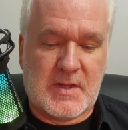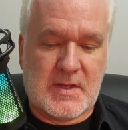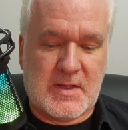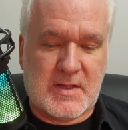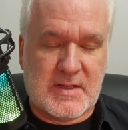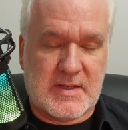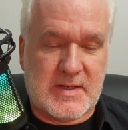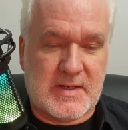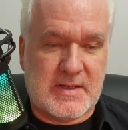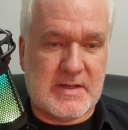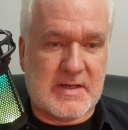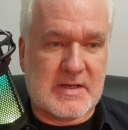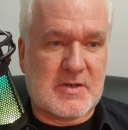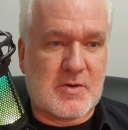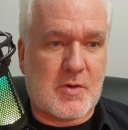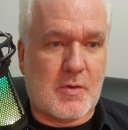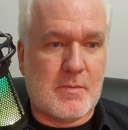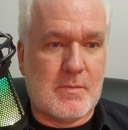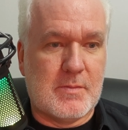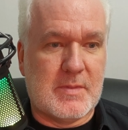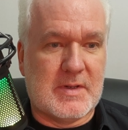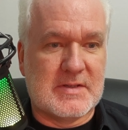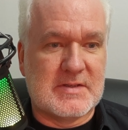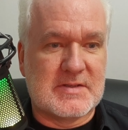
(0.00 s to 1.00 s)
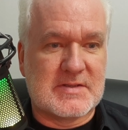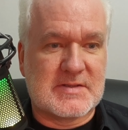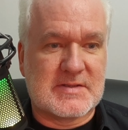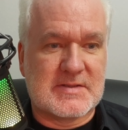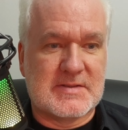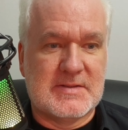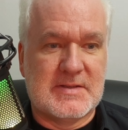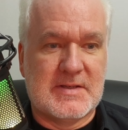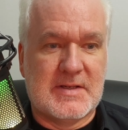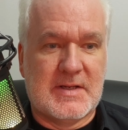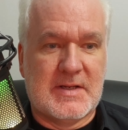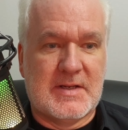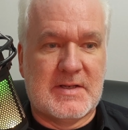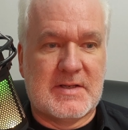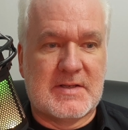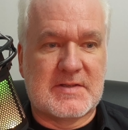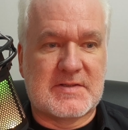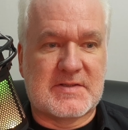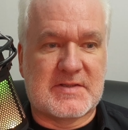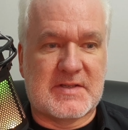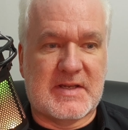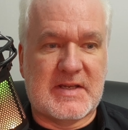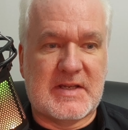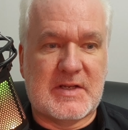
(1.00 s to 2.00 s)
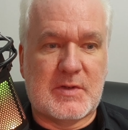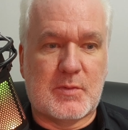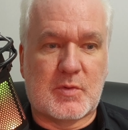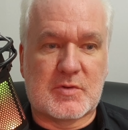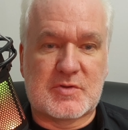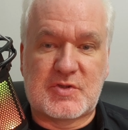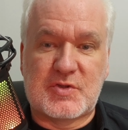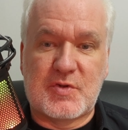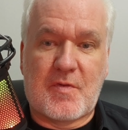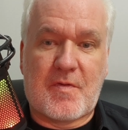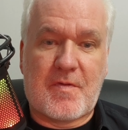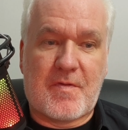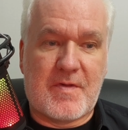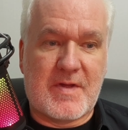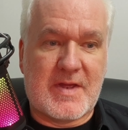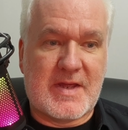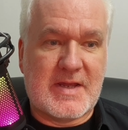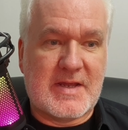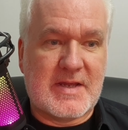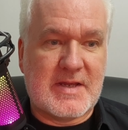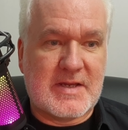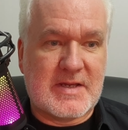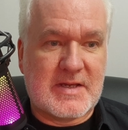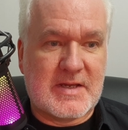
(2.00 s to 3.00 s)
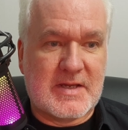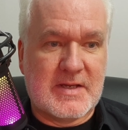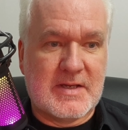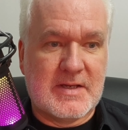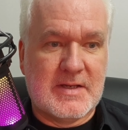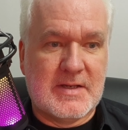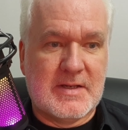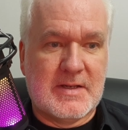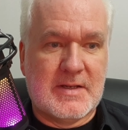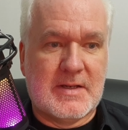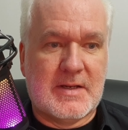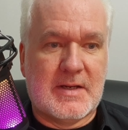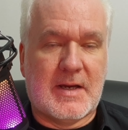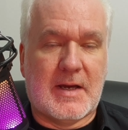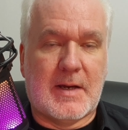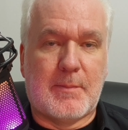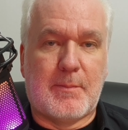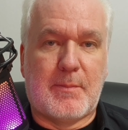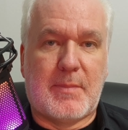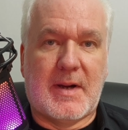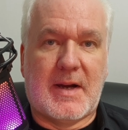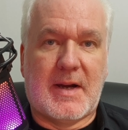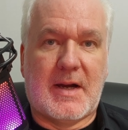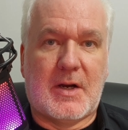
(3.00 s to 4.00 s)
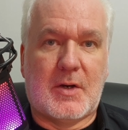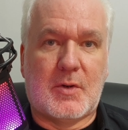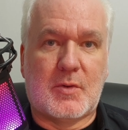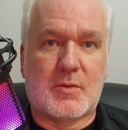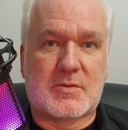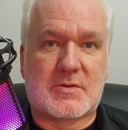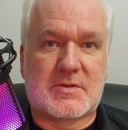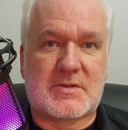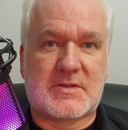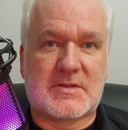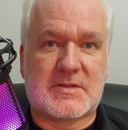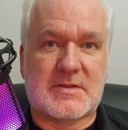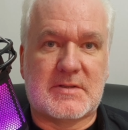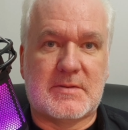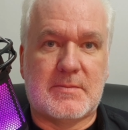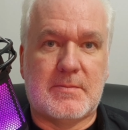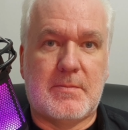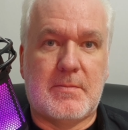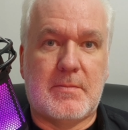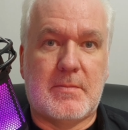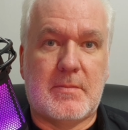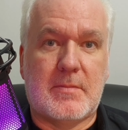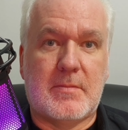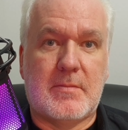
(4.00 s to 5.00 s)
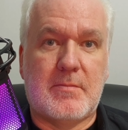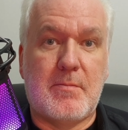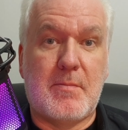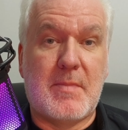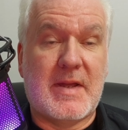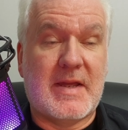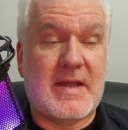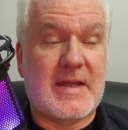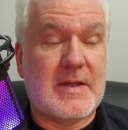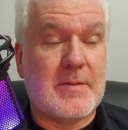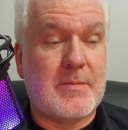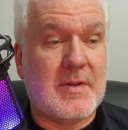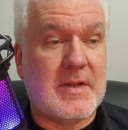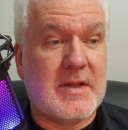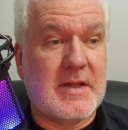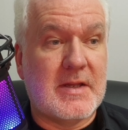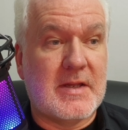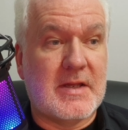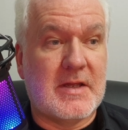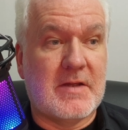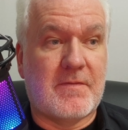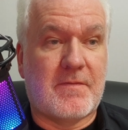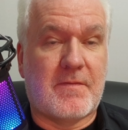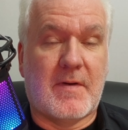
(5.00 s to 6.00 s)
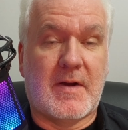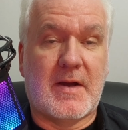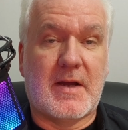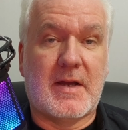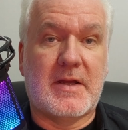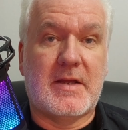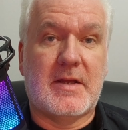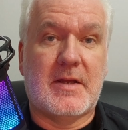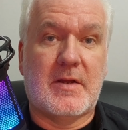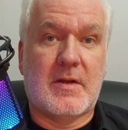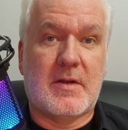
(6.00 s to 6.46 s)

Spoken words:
in the comments say what you think about maybe if I